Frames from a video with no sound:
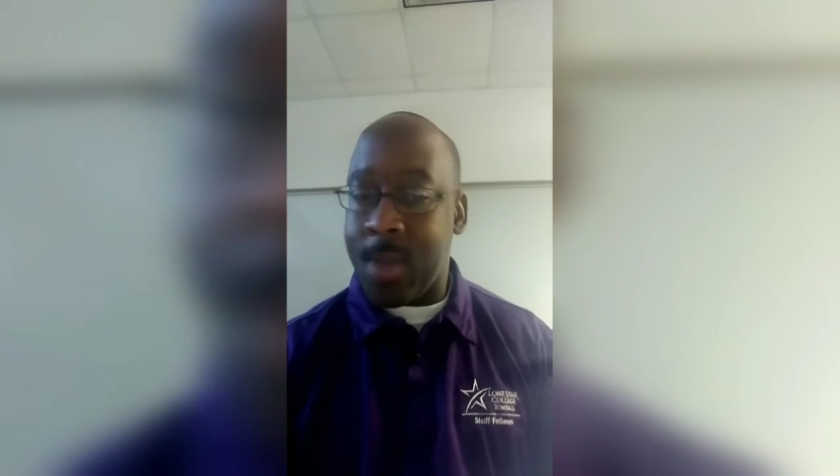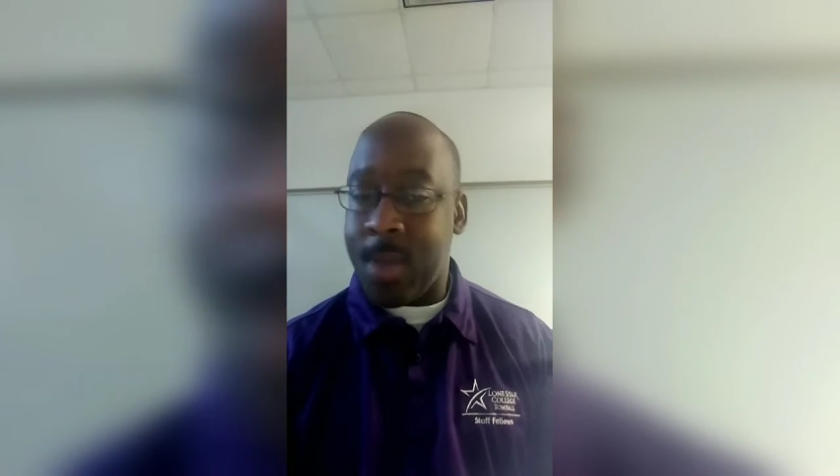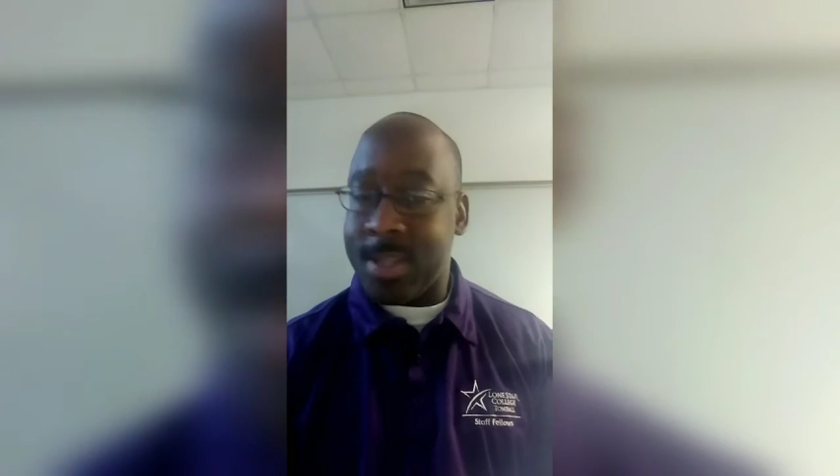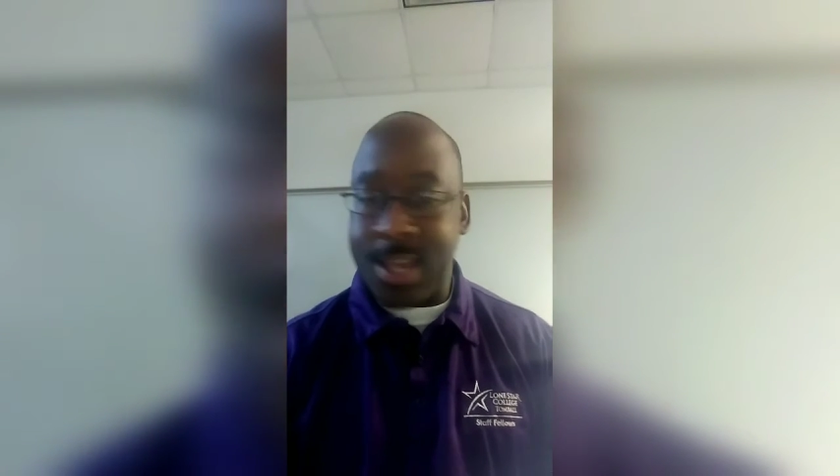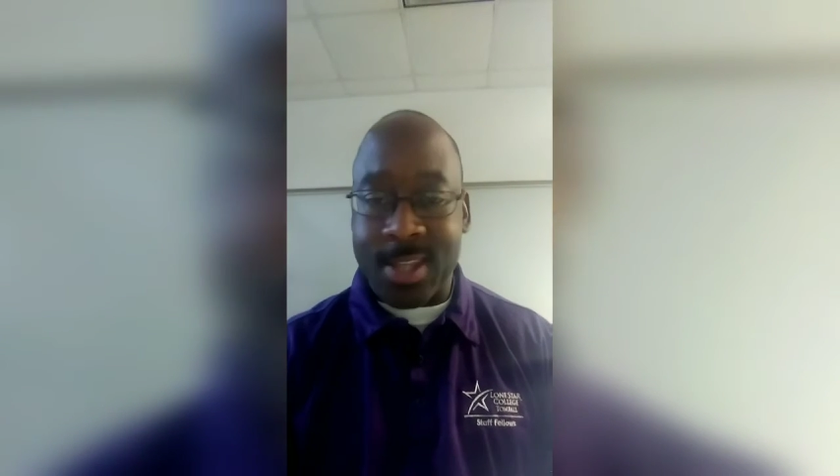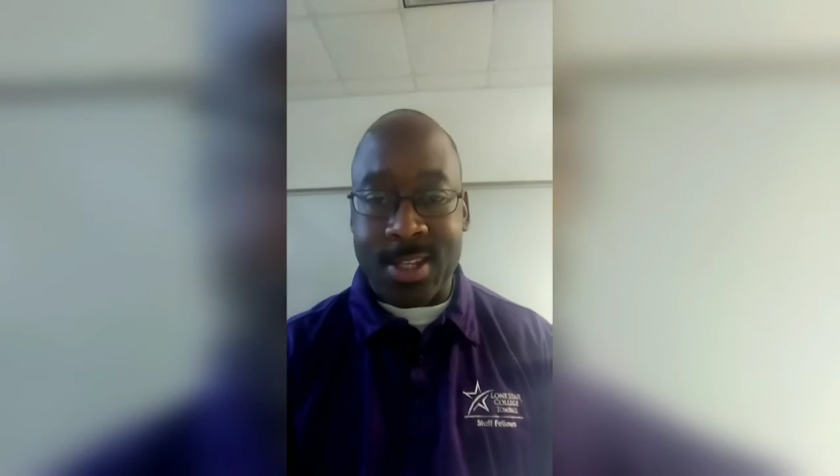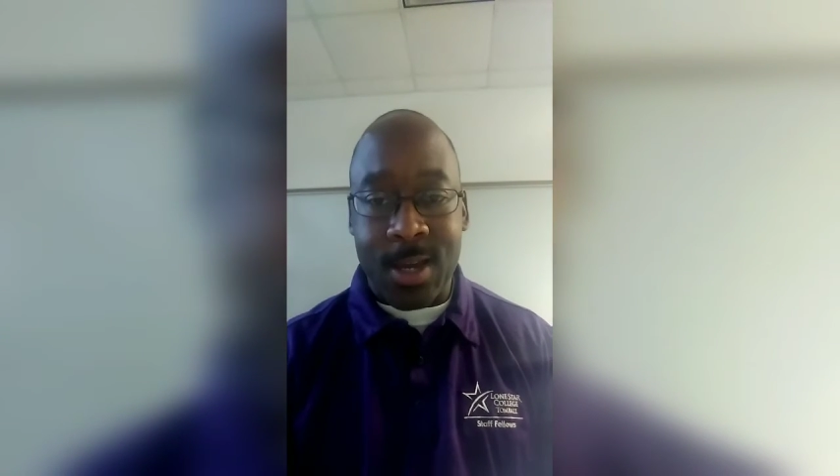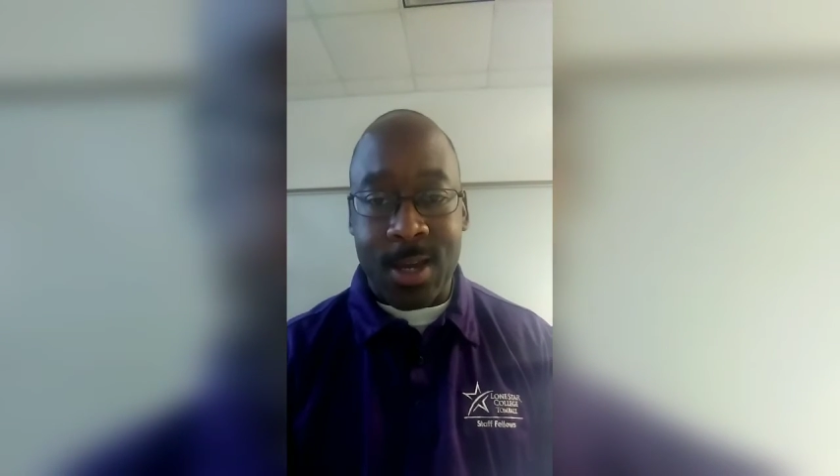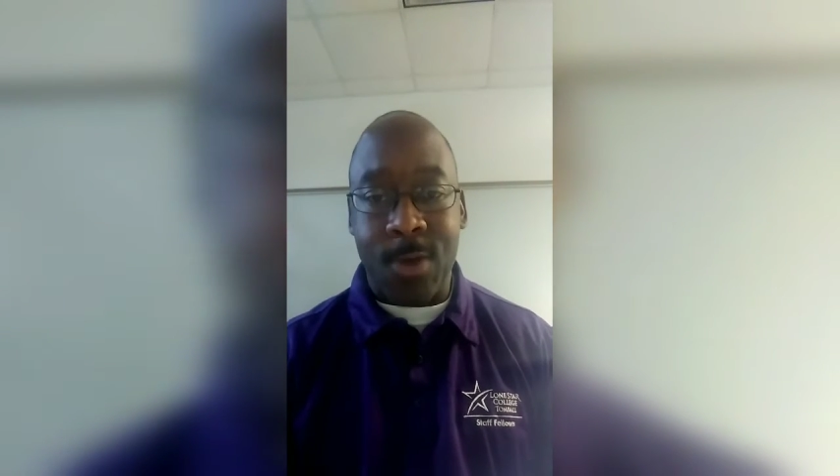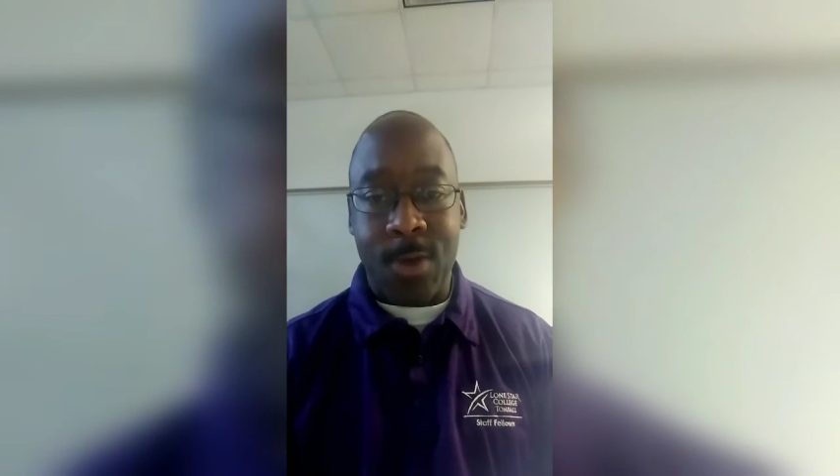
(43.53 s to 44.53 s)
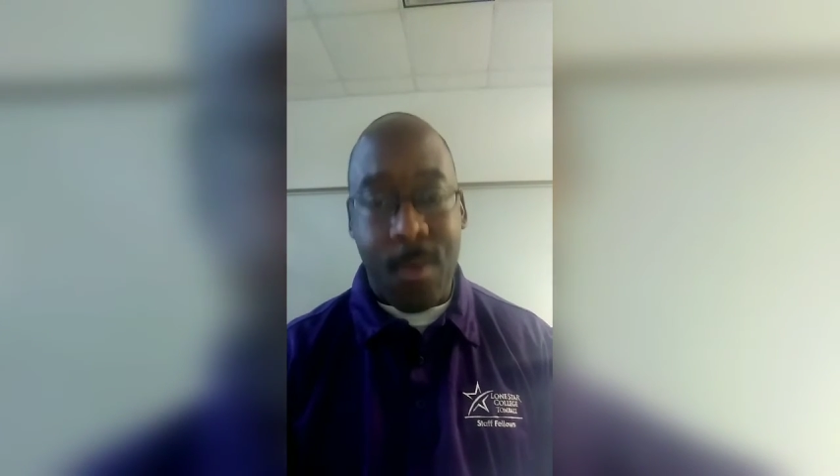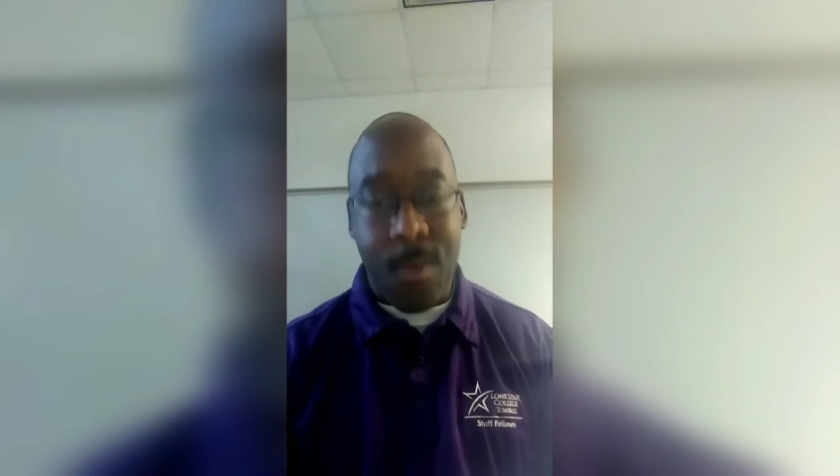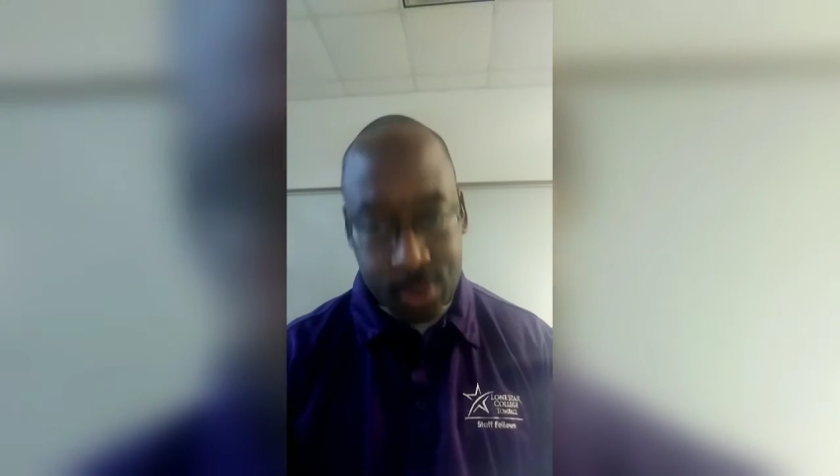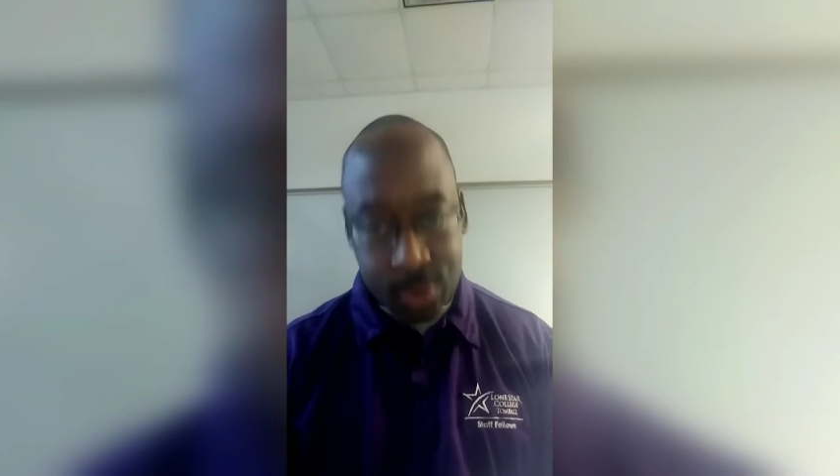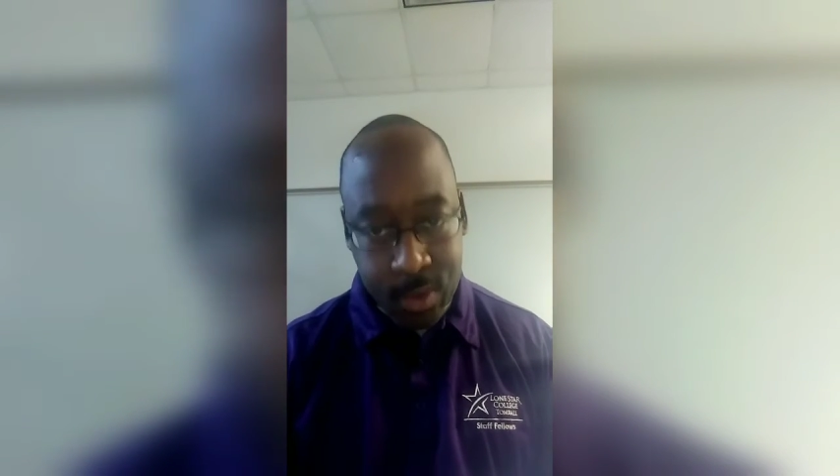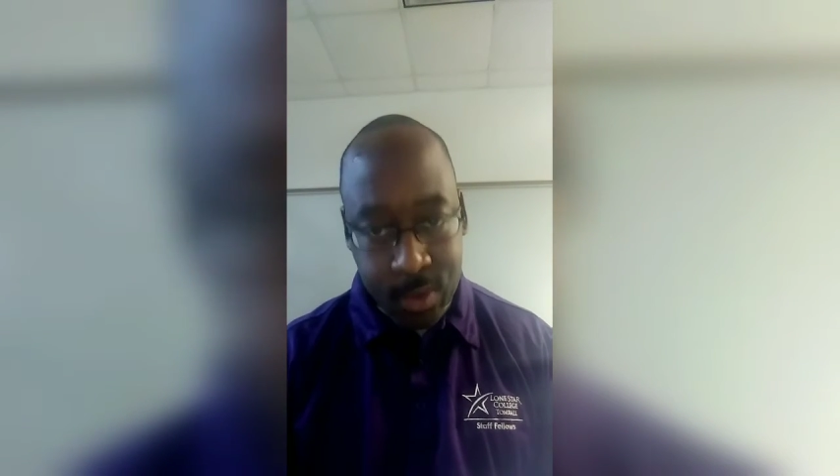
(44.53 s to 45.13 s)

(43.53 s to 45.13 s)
Always act in love and always